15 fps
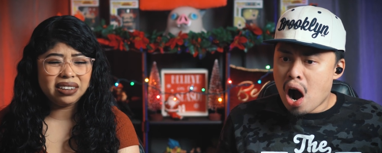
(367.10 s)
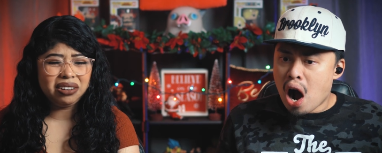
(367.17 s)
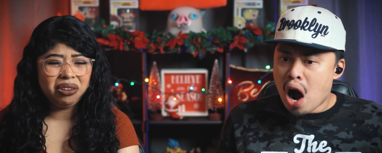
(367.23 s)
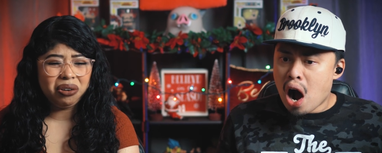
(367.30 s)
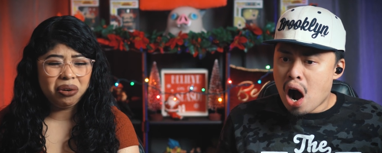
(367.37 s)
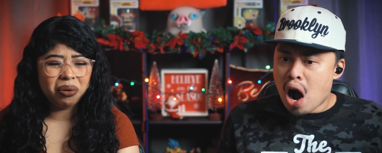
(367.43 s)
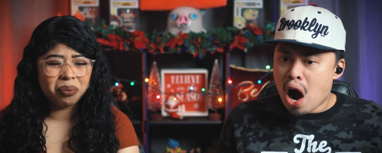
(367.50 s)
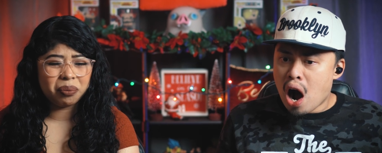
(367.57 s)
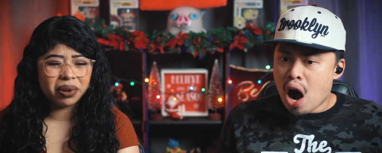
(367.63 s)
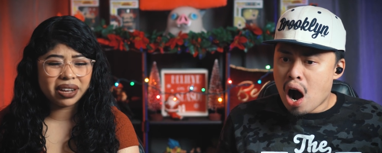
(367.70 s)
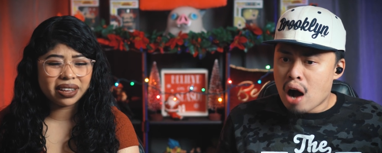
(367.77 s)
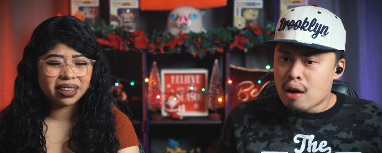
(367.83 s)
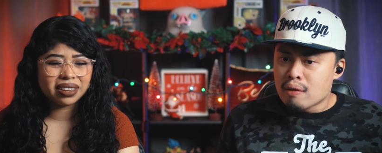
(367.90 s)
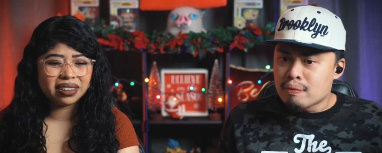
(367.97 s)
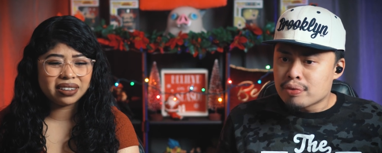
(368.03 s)
Speaker 1: Oh
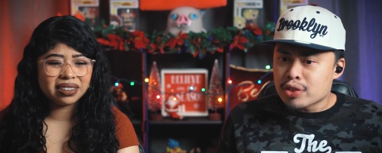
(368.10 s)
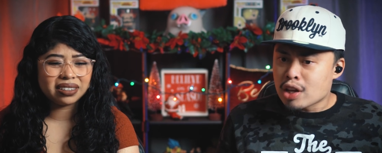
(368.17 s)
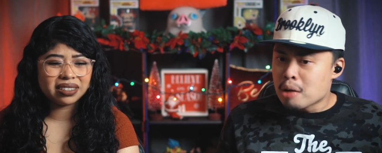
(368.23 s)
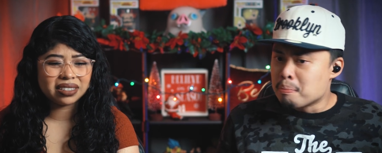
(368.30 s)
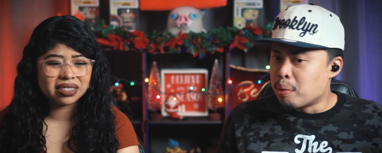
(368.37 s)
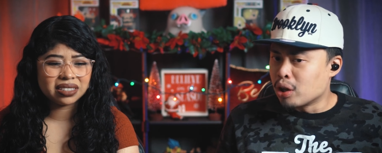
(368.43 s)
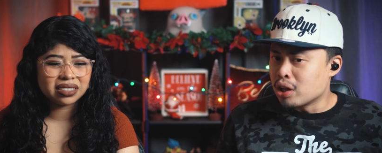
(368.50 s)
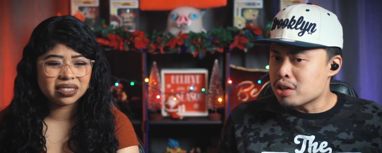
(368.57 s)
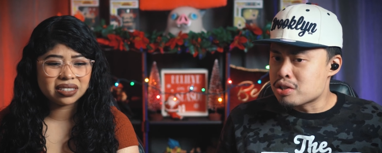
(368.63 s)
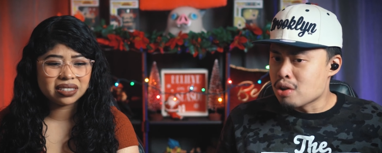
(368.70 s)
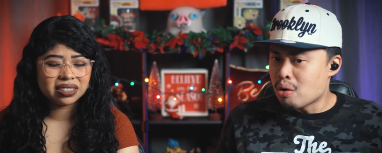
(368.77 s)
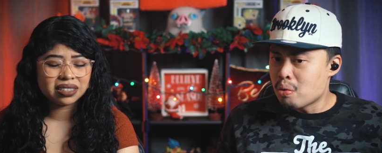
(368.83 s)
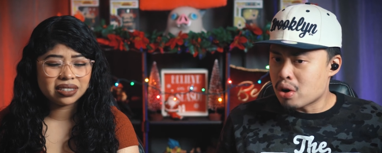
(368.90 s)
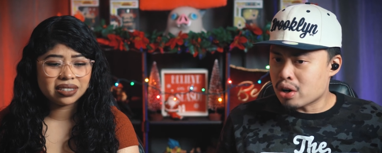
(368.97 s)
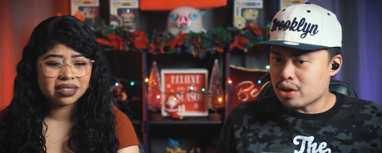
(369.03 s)
my god. Bullets
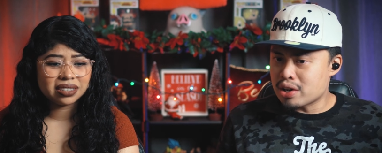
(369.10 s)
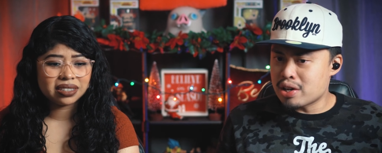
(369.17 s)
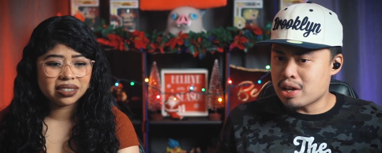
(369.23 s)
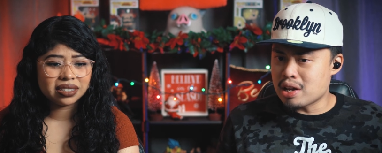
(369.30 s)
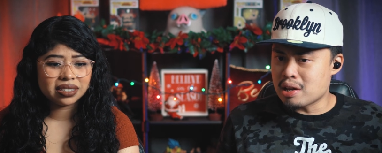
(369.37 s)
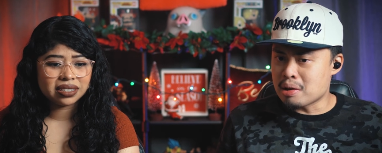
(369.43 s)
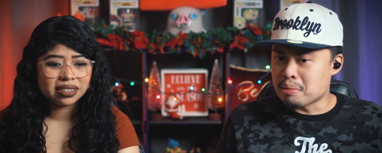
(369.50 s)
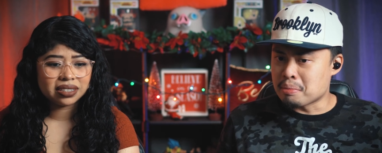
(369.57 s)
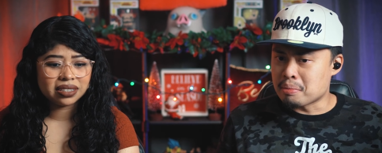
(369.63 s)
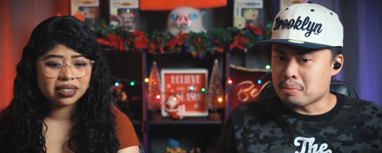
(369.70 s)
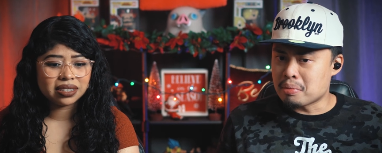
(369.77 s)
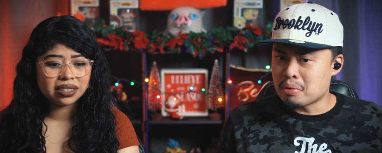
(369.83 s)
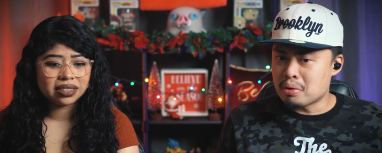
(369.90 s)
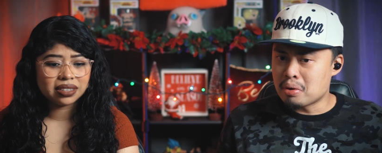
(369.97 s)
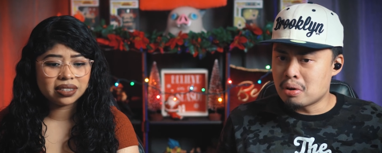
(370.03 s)
Speaker 2: don't work on him.
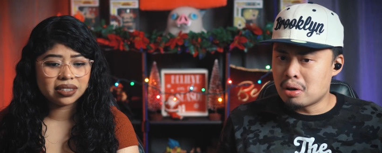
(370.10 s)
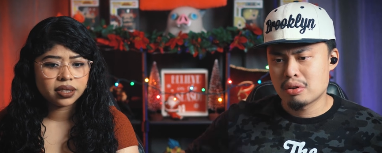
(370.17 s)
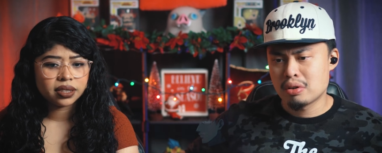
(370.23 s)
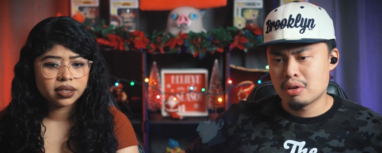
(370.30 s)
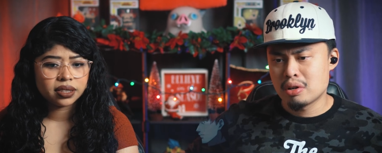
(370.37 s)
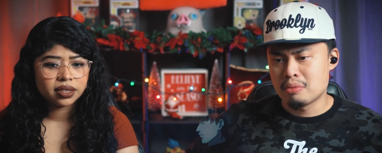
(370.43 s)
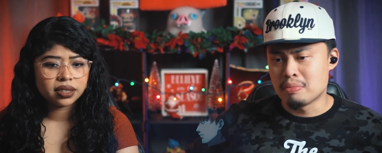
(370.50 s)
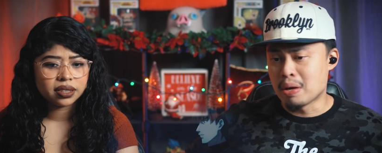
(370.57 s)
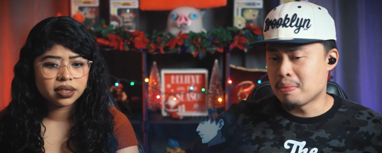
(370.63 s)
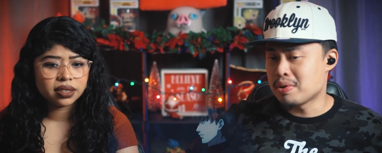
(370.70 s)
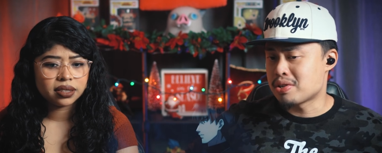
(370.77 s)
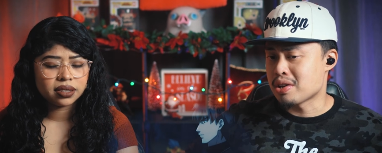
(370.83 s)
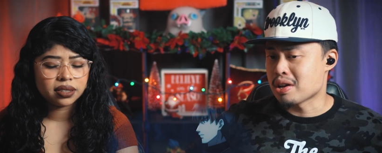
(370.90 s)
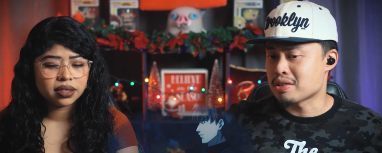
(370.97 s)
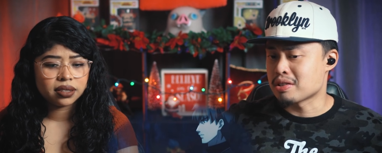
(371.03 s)
Maybe
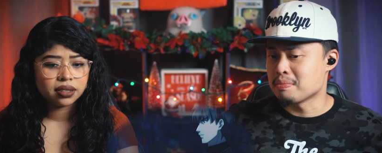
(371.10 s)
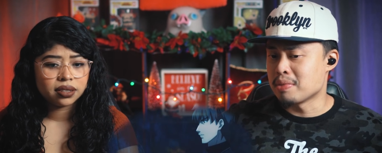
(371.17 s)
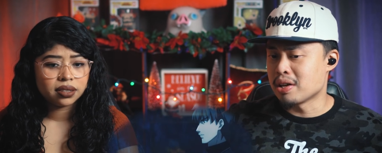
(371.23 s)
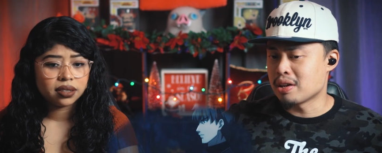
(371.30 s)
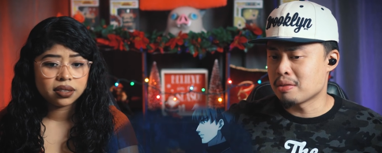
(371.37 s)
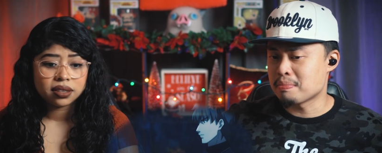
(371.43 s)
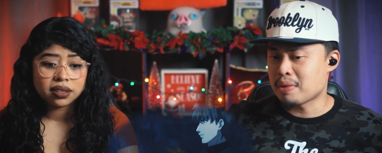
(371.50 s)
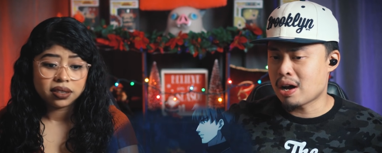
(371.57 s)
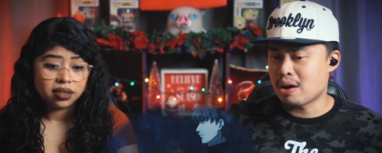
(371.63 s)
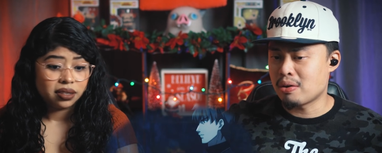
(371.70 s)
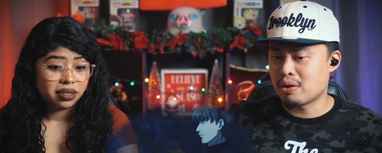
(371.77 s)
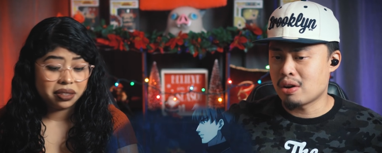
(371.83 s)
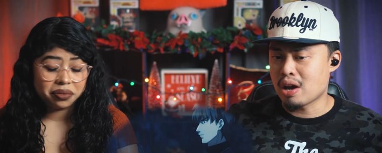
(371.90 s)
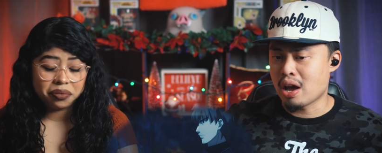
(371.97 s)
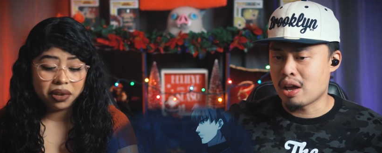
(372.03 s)
she has some hidden
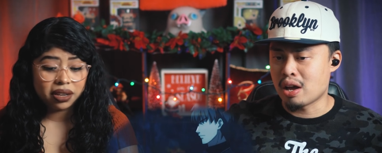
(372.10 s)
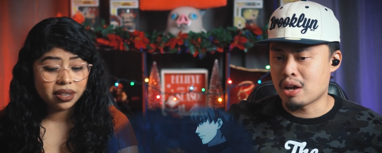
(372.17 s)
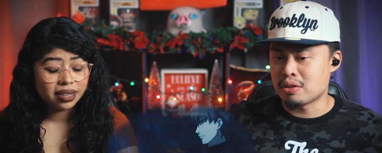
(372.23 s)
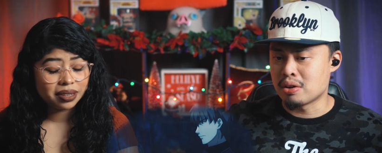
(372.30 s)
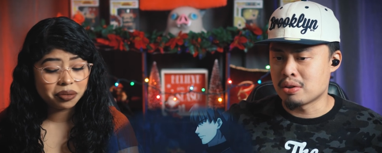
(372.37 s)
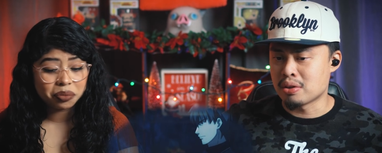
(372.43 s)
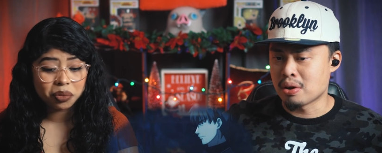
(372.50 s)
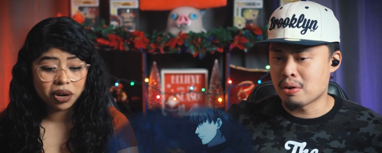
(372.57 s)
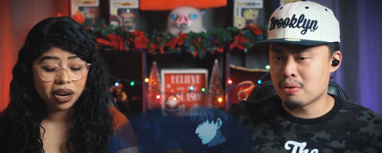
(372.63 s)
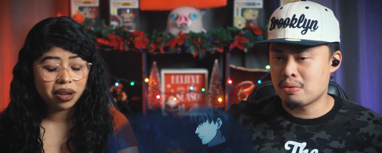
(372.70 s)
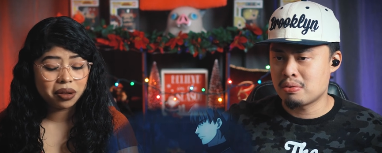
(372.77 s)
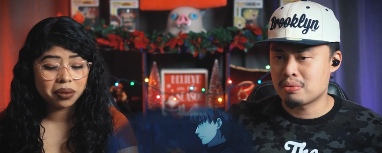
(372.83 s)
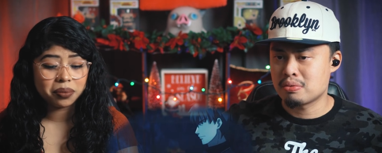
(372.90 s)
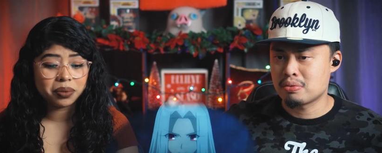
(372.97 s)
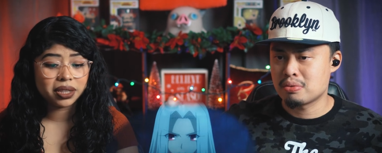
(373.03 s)
power. I I don't know.
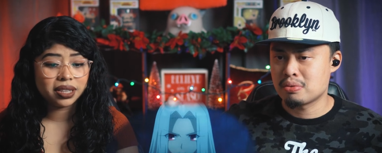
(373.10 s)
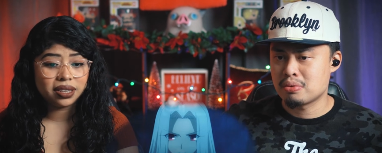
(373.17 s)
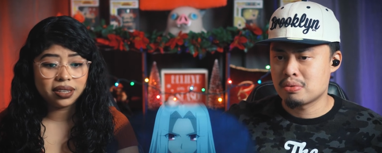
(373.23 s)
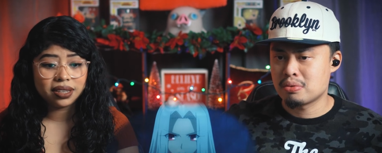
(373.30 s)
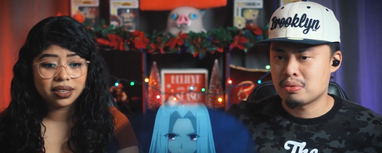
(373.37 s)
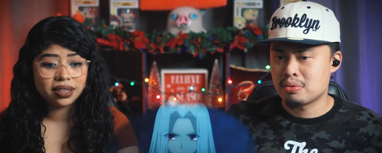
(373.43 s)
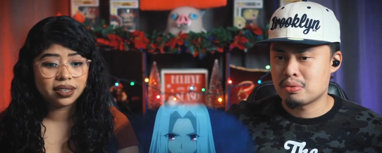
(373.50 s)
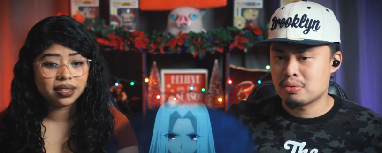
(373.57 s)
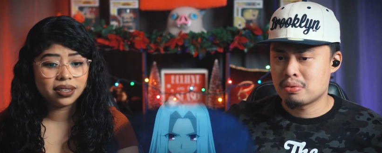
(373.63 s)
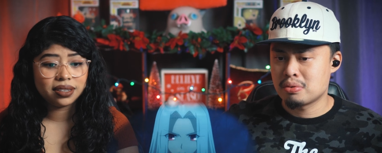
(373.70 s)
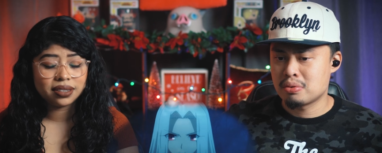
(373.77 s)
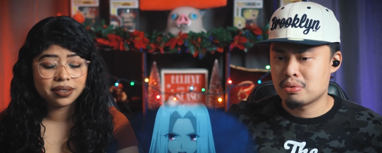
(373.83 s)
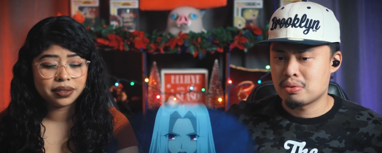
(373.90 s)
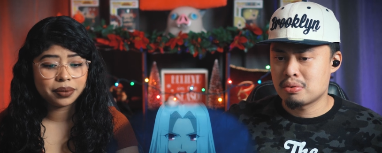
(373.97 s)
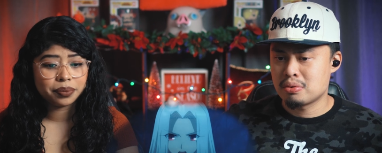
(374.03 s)
Speaker 1: Probably.
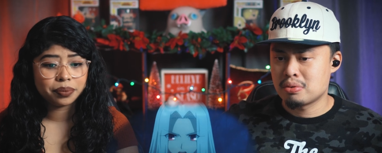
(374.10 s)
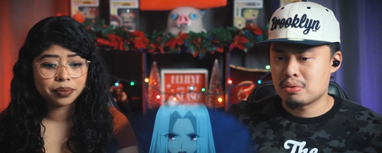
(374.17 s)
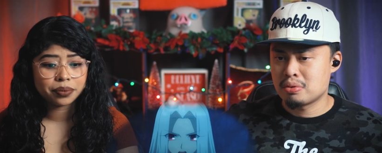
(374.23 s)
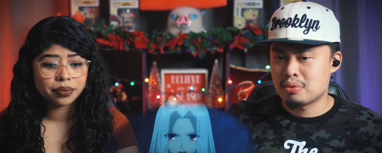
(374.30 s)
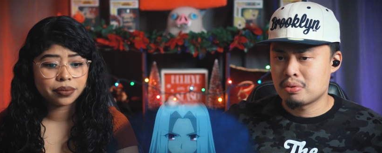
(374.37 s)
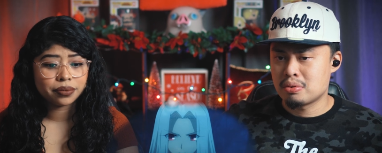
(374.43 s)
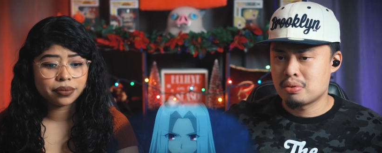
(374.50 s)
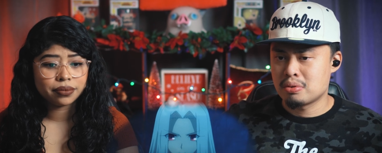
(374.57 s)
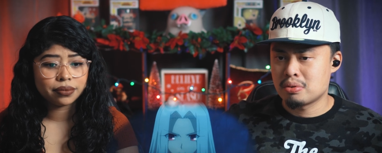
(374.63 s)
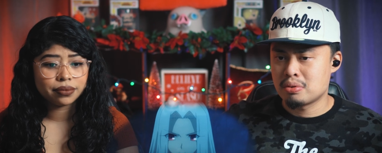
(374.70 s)
Madam,